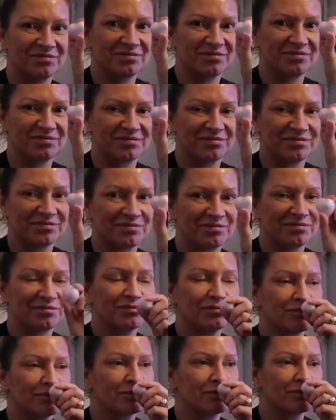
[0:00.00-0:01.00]
I was right.
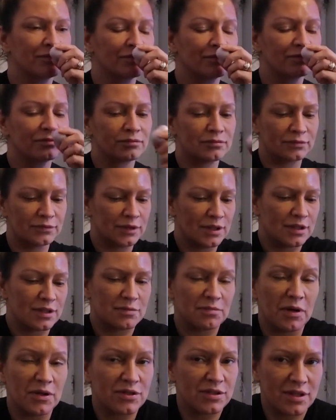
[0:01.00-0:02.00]

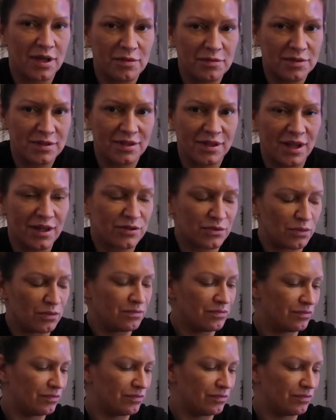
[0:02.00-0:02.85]
smells the same as the last one.